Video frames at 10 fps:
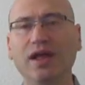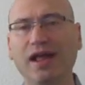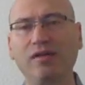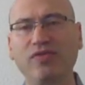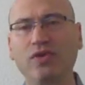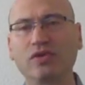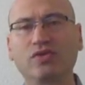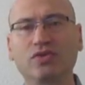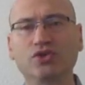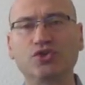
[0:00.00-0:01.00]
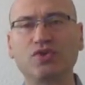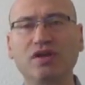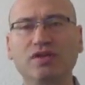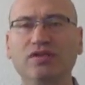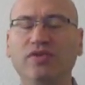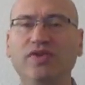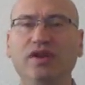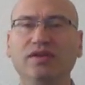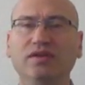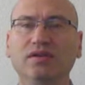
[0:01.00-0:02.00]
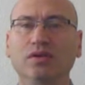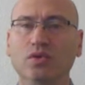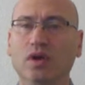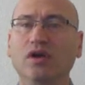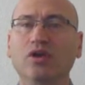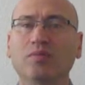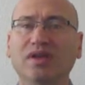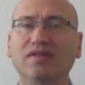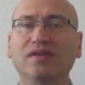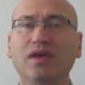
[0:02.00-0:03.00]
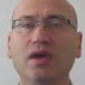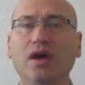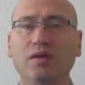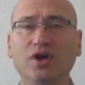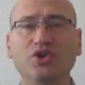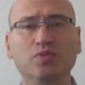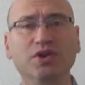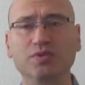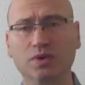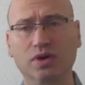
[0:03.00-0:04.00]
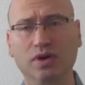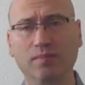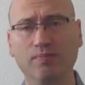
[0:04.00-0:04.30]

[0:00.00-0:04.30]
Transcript: help folks construct and defend good arguments, and much, much more.